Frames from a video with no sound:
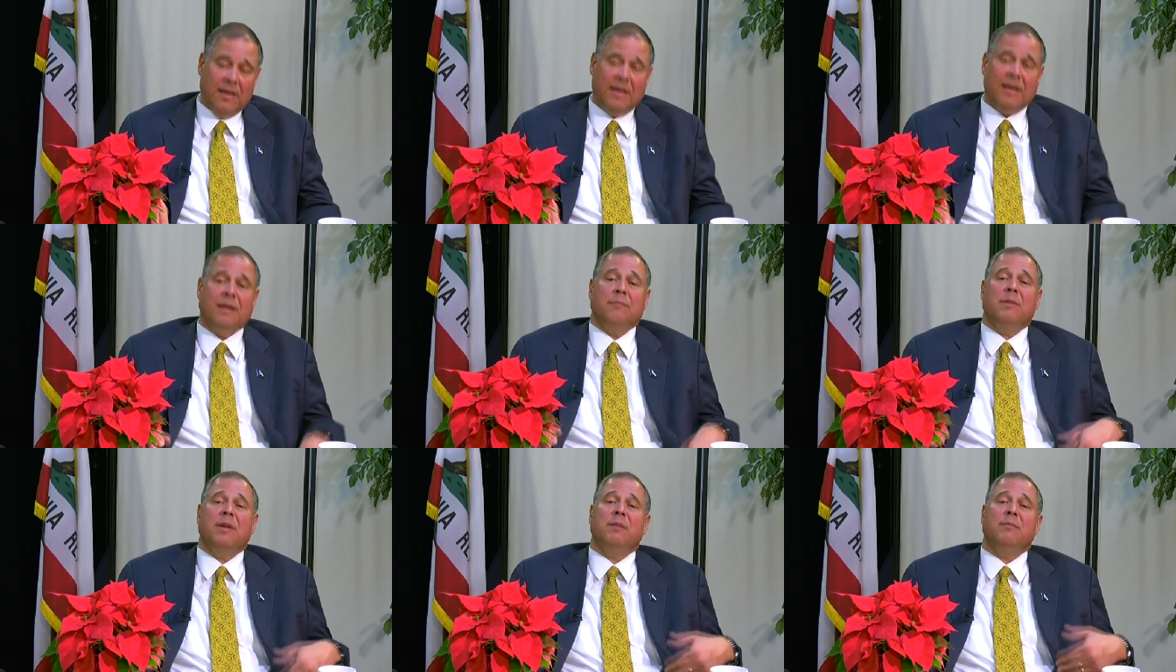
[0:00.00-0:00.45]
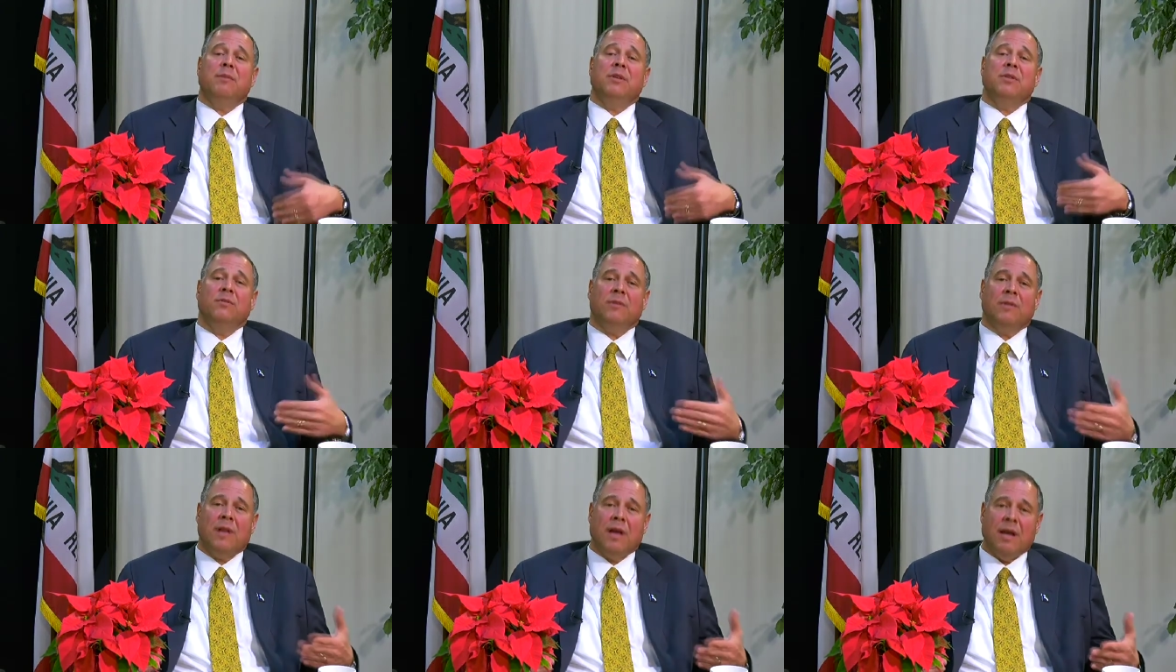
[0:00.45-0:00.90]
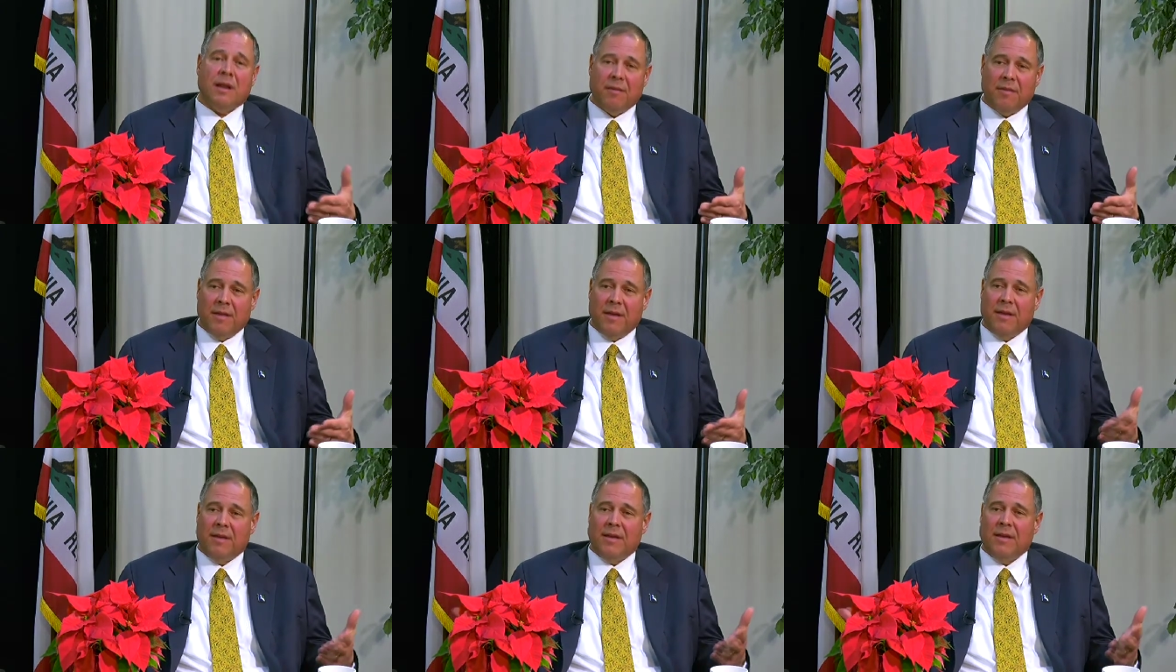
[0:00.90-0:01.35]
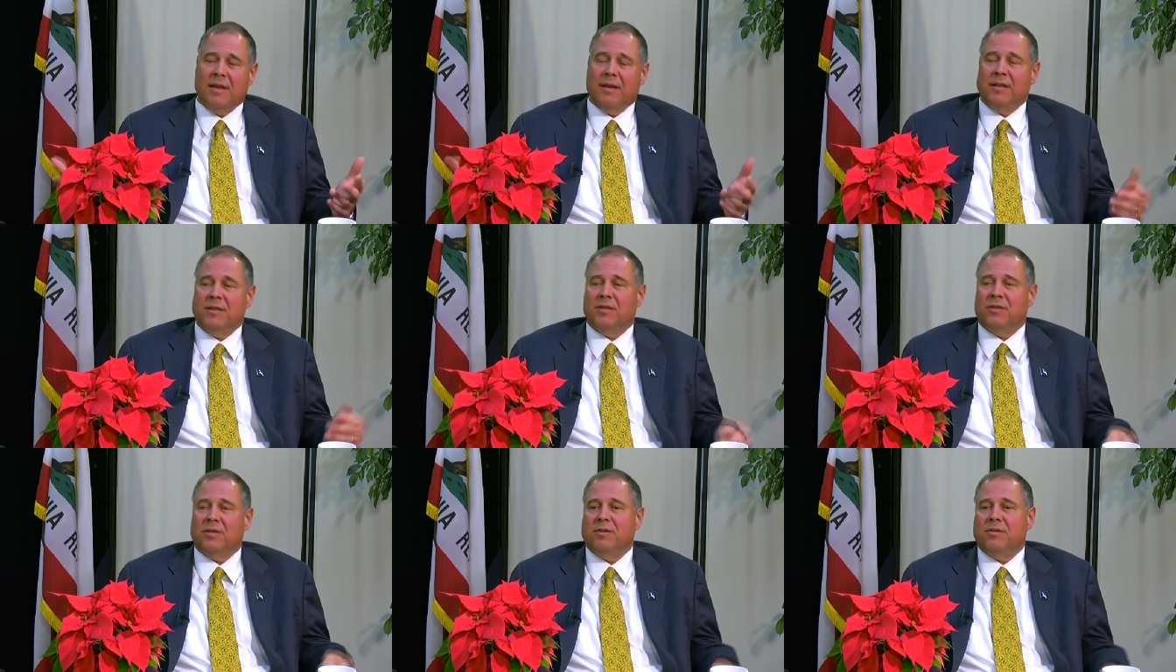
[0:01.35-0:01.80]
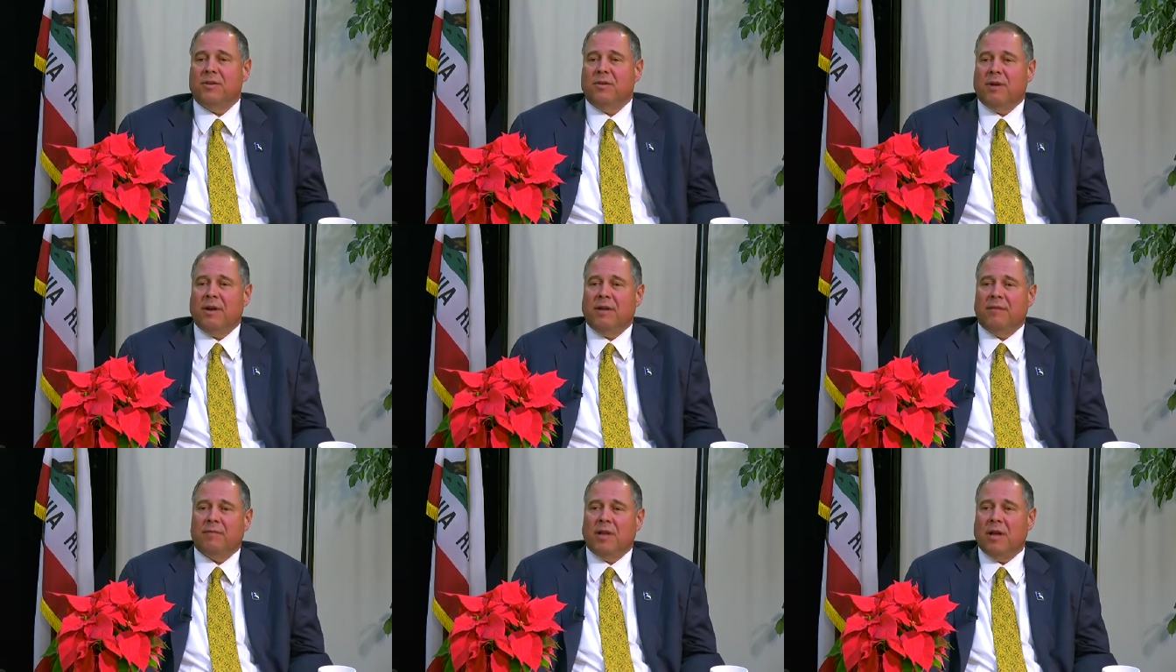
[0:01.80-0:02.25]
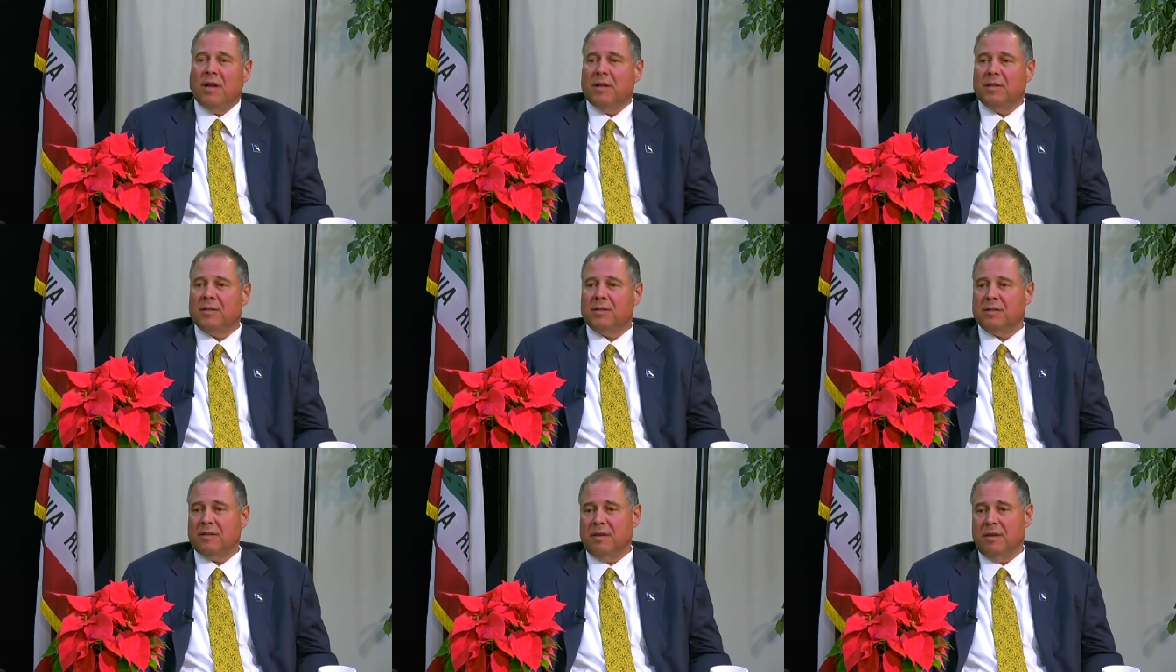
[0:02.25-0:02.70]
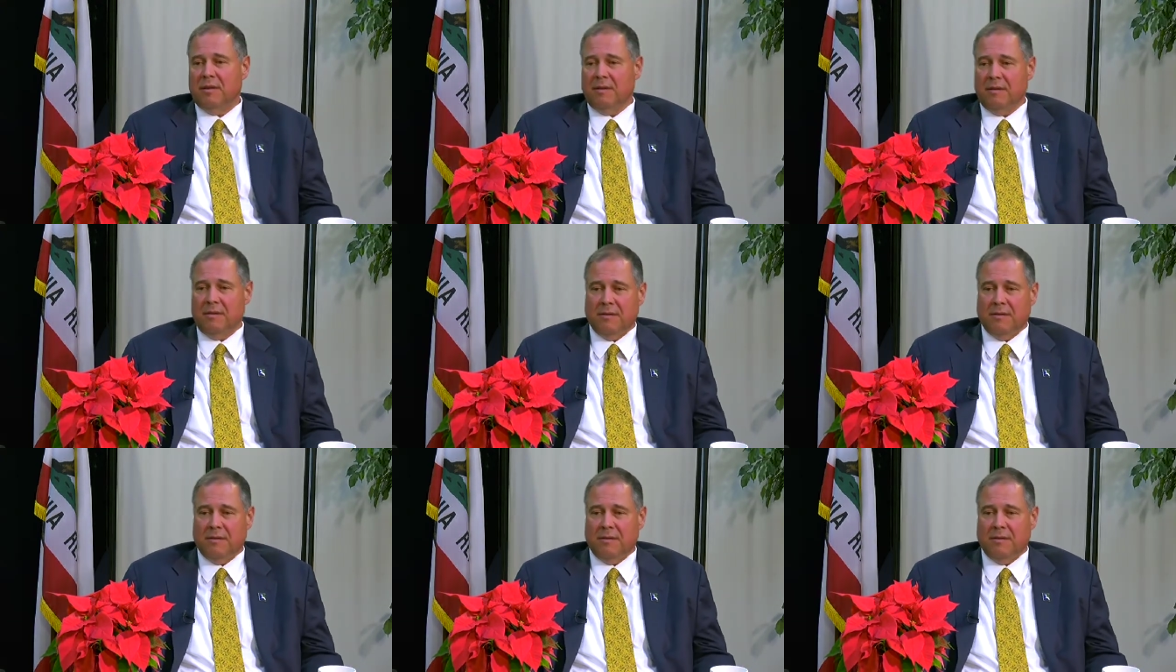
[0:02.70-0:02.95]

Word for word: and it made me do a lot of thinking and as you know I've lost